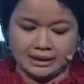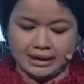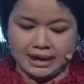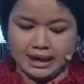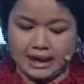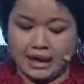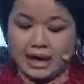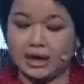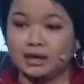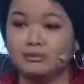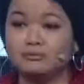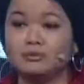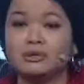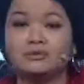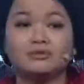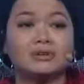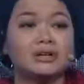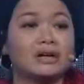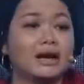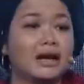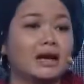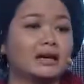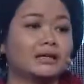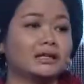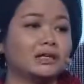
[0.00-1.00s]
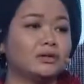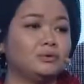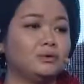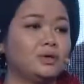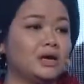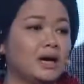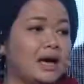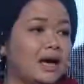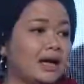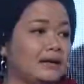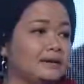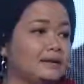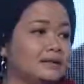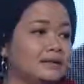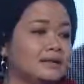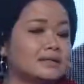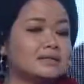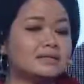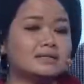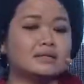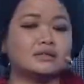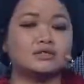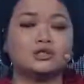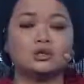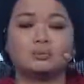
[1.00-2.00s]
And we were lucky we had this
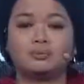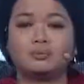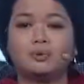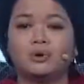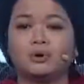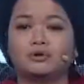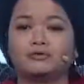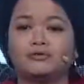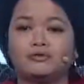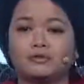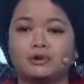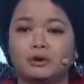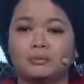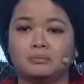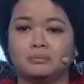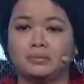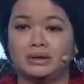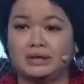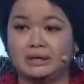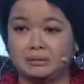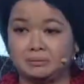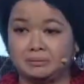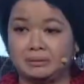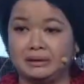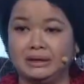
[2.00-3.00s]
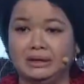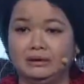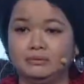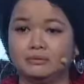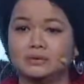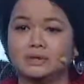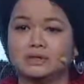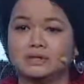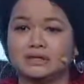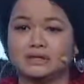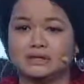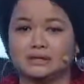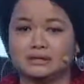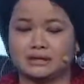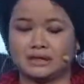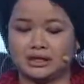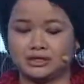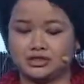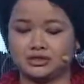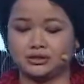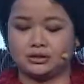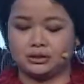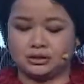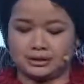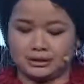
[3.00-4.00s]
support from LIPI, which is
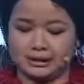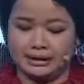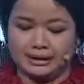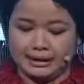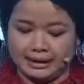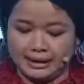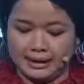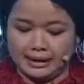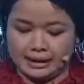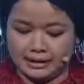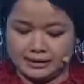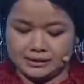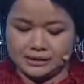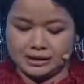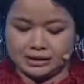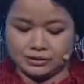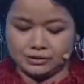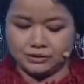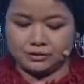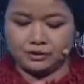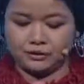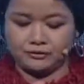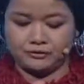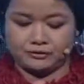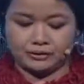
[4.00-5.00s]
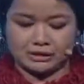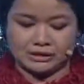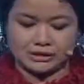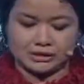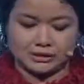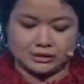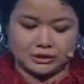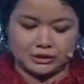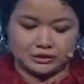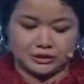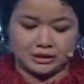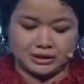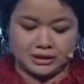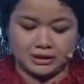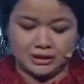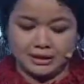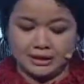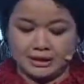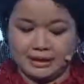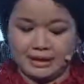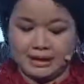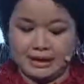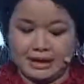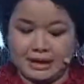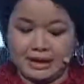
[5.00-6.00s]
National Institute of Research.
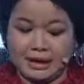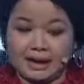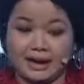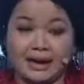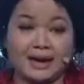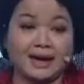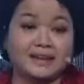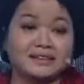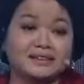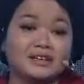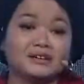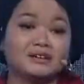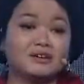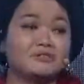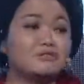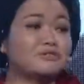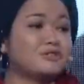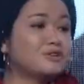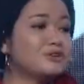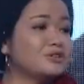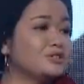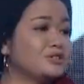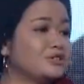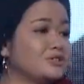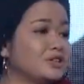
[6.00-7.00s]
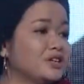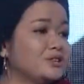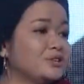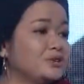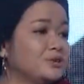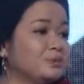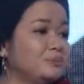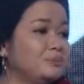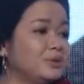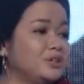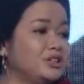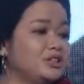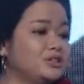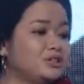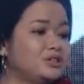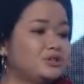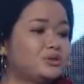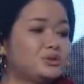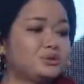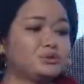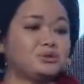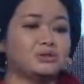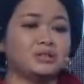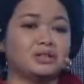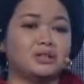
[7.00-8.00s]
And then, of course, you need to pitch to
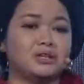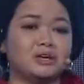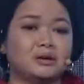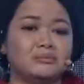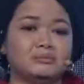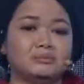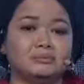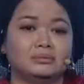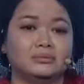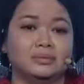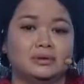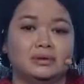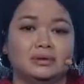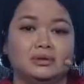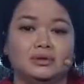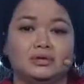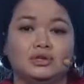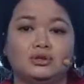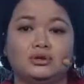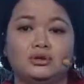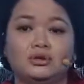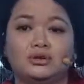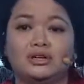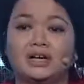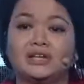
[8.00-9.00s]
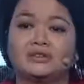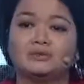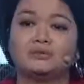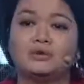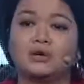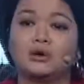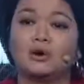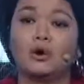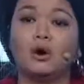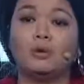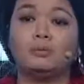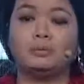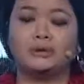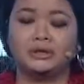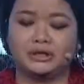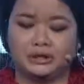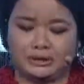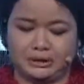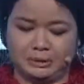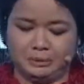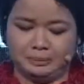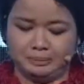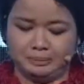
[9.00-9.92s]
the network opener,